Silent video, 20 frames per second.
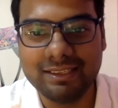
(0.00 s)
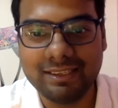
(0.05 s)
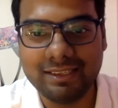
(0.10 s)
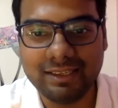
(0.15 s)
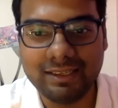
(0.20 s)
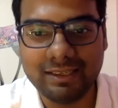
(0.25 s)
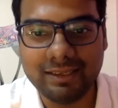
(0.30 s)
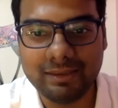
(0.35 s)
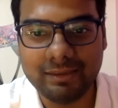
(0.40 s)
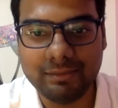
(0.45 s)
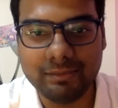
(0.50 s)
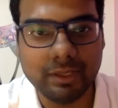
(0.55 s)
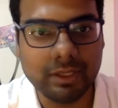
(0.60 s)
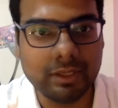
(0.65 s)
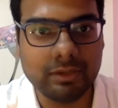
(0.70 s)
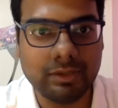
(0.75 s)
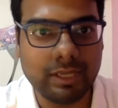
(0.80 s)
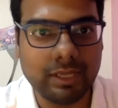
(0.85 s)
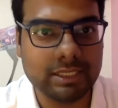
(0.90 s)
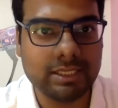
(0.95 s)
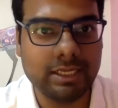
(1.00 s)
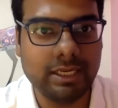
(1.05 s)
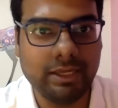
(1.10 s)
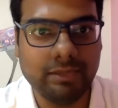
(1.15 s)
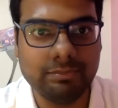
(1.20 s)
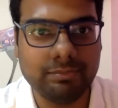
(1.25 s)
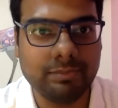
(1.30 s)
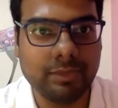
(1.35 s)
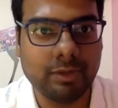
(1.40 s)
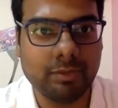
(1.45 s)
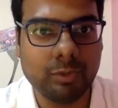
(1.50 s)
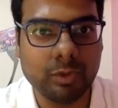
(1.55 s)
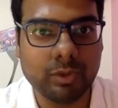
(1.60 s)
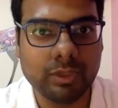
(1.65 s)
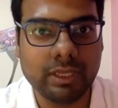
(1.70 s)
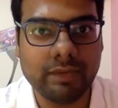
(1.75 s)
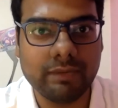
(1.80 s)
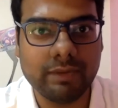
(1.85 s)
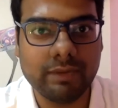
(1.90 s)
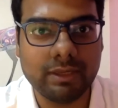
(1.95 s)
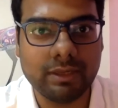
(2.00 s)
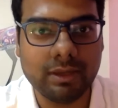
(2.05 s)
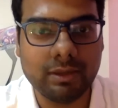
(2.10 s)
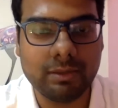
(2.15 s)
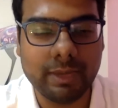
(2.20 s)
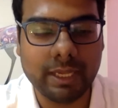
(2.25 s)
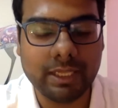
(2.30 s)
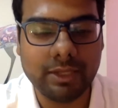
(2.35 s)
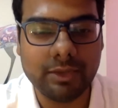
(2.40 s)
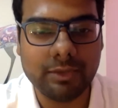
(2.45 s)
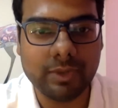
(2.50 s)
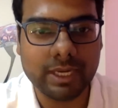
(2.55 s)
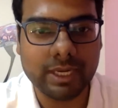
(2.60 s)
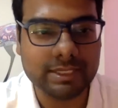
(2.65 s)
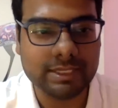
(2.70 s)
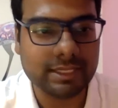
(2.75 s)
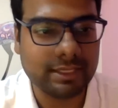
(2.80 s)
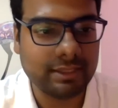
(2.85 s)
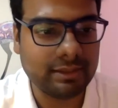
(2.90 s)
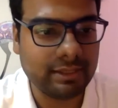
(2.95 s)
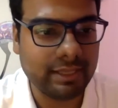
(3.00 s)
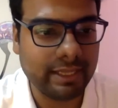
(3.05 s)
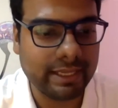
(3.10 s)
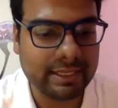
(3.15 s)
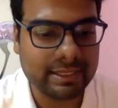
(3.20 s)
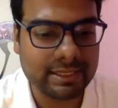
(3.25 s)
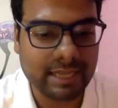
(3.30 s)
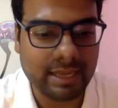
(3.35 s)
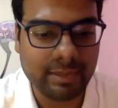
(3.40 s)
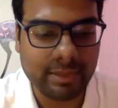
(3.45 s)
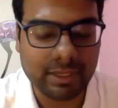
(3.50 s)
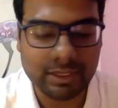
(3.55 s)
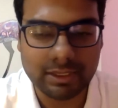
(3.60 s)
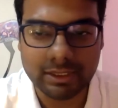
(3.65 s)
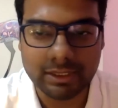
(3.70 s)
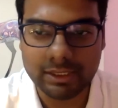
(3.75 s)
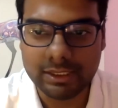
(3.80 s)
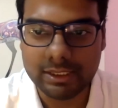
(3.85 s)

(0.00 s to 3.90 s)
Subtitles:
Actually, both Kevin or Matthew, you guys can take a stab at it.